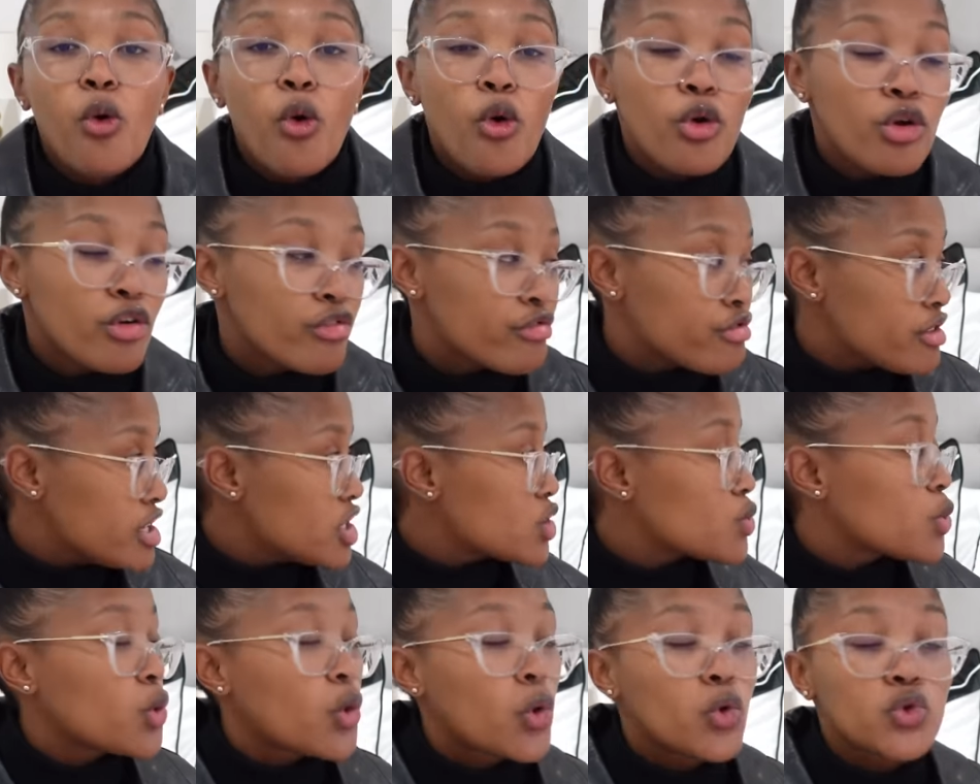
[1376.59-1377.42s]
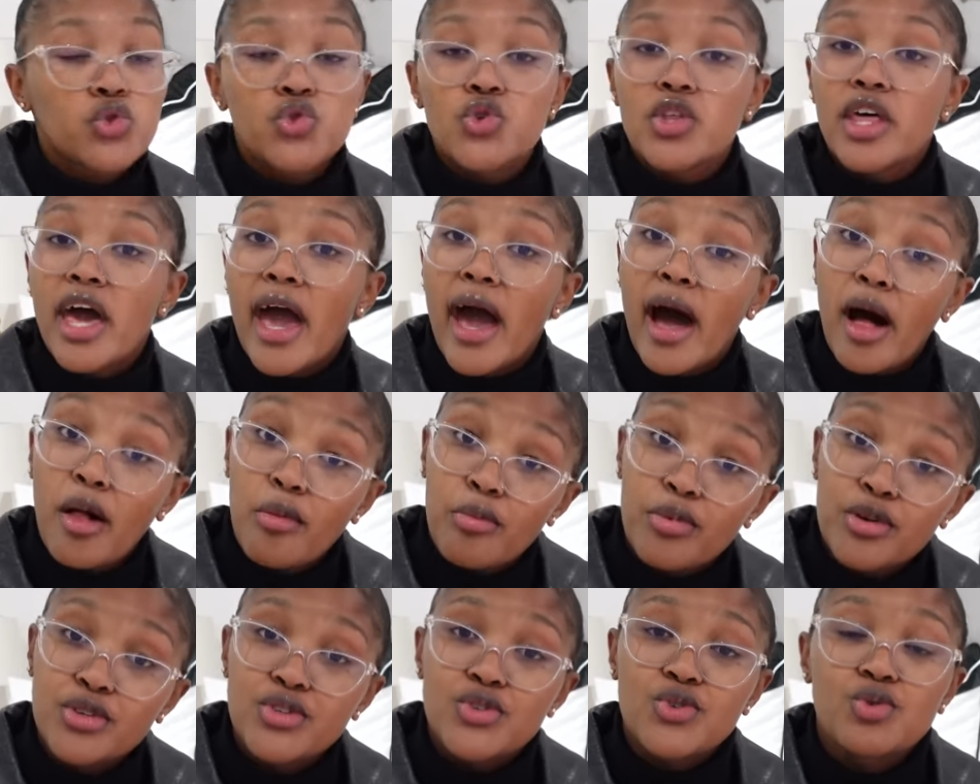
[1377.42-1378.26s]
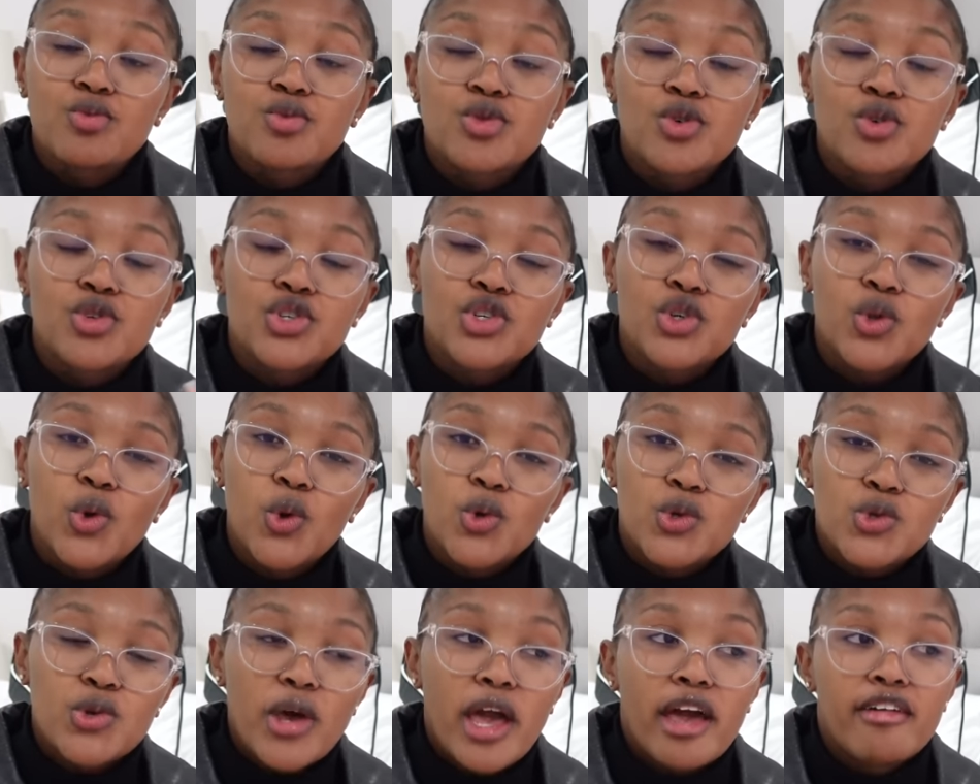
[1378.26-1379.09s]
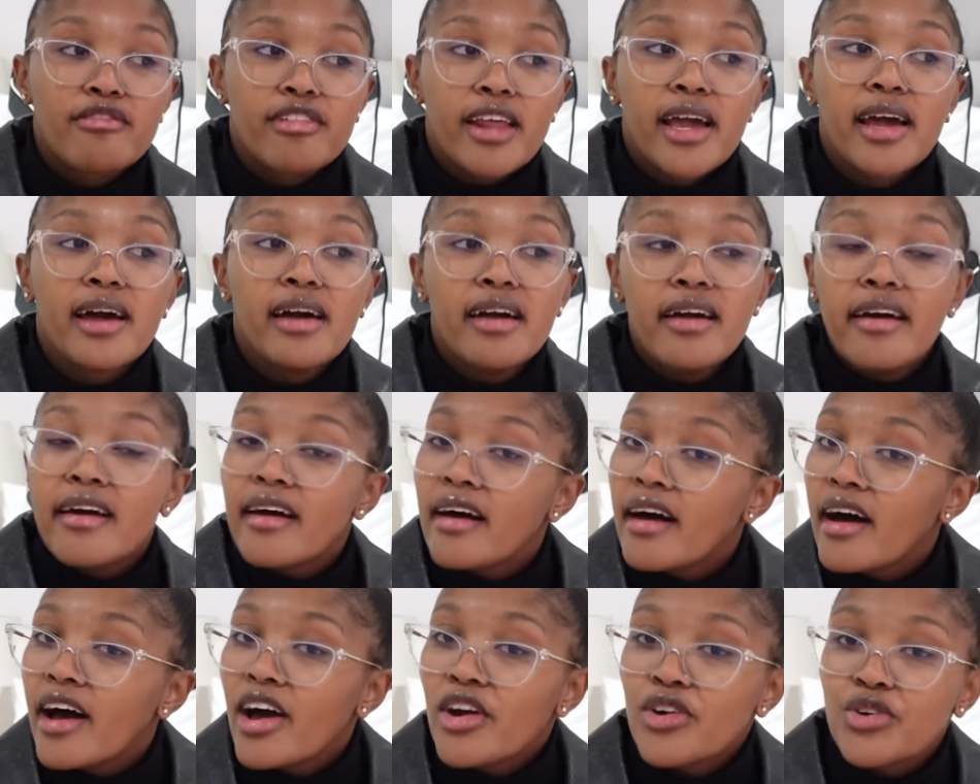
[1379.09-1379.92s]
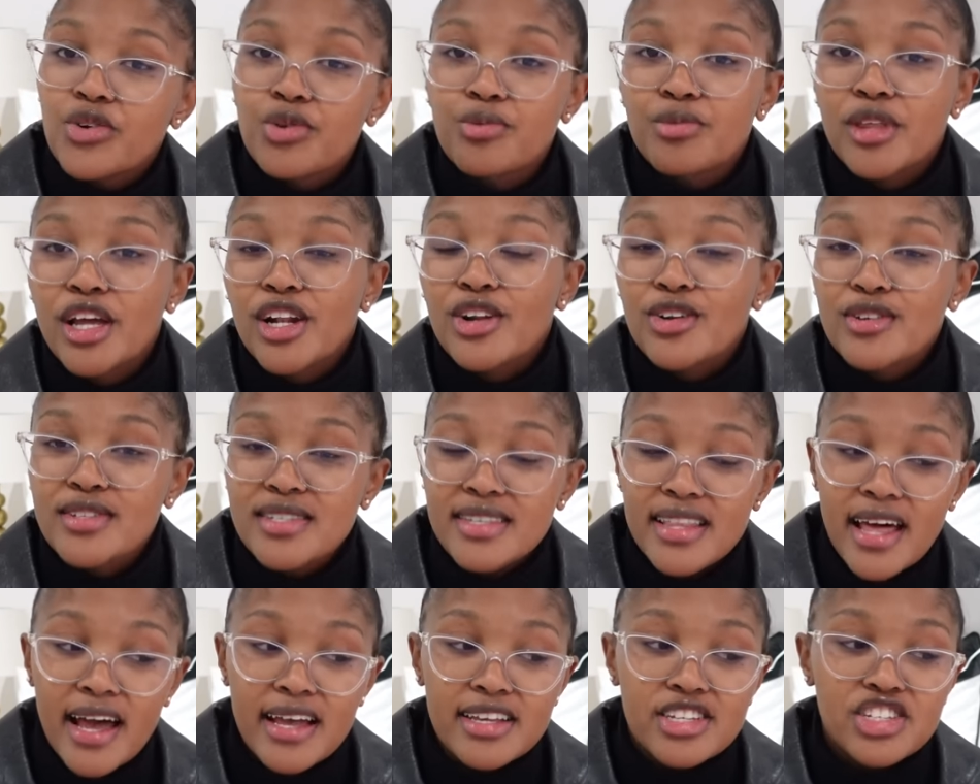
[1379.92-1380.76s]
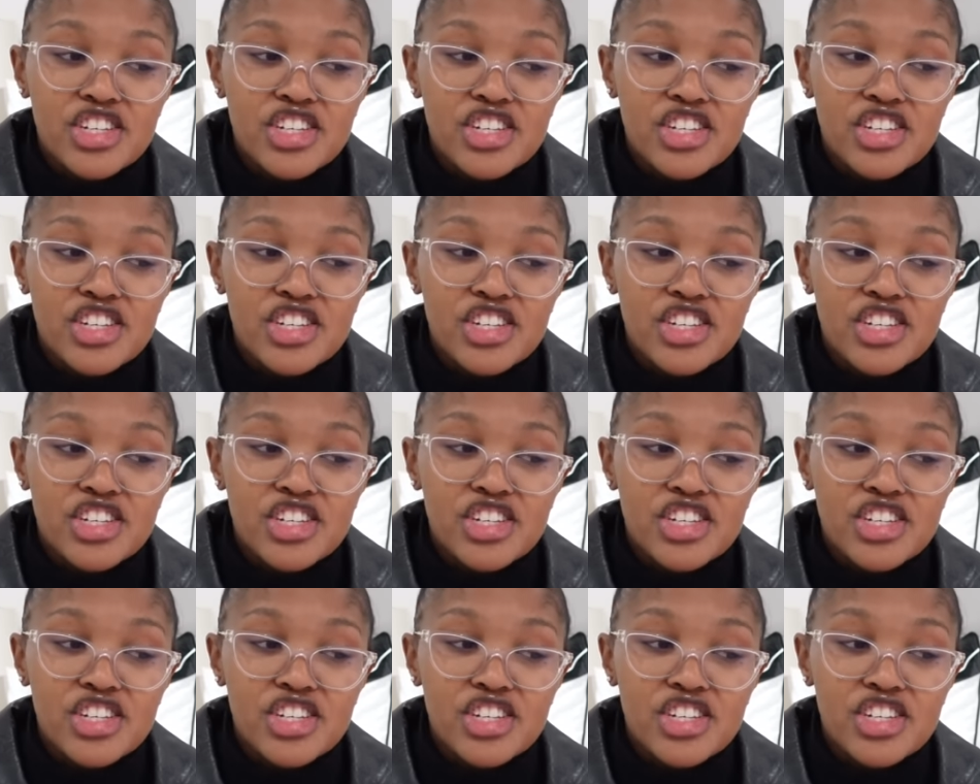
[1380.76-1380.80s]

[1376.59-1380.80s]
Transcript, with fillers: all of these will go to the helper's room so she'll also have like a room that looks nice.